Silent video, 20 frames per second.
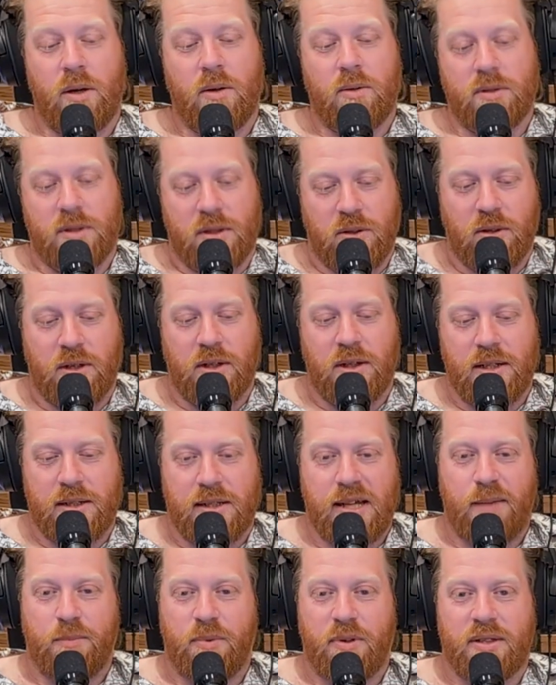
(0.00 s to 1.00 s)
When I was looking
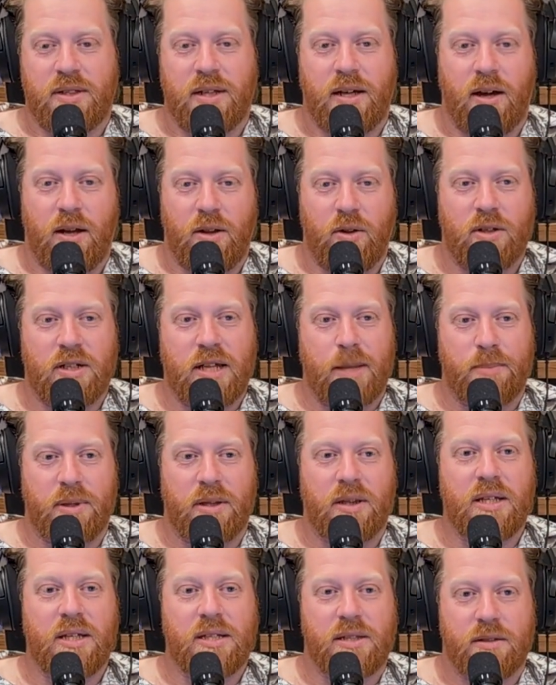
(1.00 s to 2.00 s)
this up, I looked up
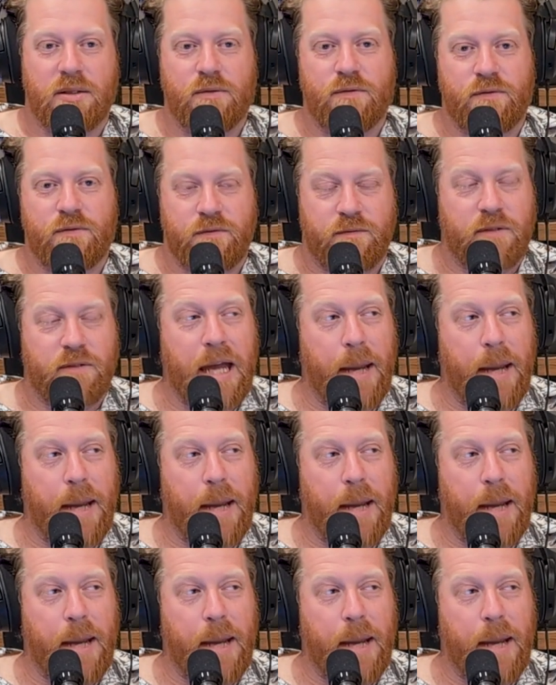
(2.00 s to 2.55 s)
a list of